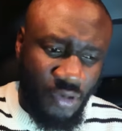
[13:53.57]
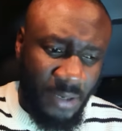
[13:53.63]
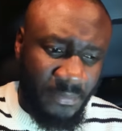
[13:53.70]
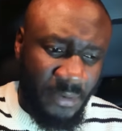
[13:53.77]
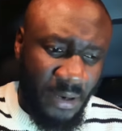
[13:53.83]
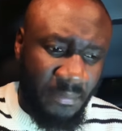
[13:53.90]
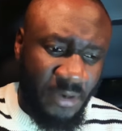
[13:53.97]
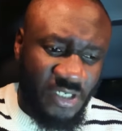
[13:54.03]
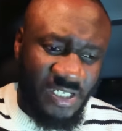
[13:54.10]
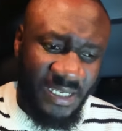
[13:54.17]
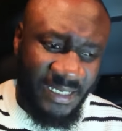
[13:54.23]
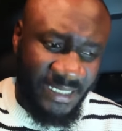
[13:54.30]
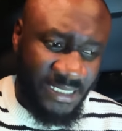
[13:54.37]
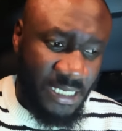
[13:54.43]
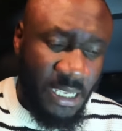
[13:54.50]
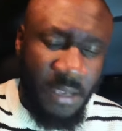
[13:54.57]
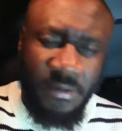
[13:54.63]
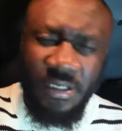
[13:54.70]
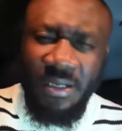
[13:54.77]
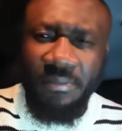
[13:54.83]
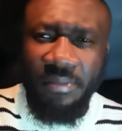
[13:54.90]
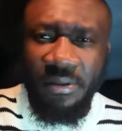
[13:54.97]
how much that is.
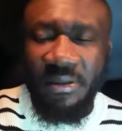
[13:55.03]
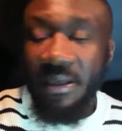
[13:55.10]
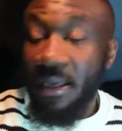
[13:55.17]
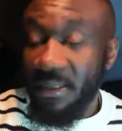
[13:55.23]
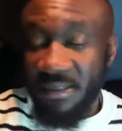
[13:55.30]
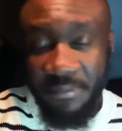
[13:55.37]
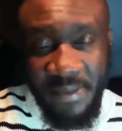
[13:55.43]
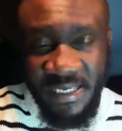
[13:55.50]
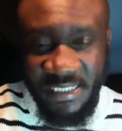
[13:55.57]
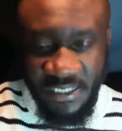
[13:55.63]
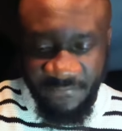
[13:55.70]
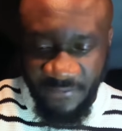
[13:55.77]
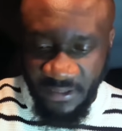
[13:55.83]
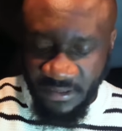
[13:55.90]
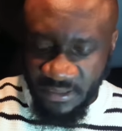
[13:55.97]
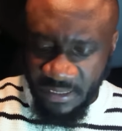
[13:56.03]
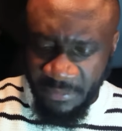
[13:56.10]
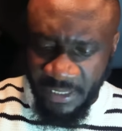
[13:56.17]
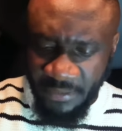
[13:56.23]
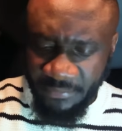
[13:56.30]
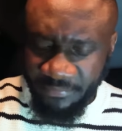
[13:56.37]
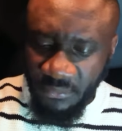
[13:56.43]
It's amazing, fellas. I
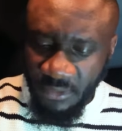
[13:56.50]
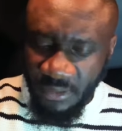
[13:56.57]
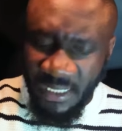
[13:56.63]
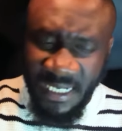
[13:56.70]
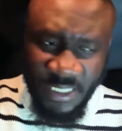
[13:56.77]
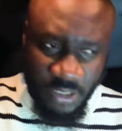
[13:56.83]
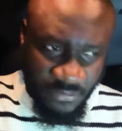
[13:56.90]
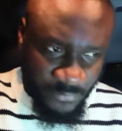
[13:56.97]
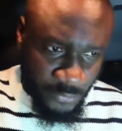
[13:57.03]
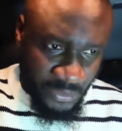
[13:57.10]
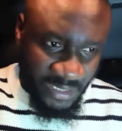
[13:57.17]
mean, the lesson is very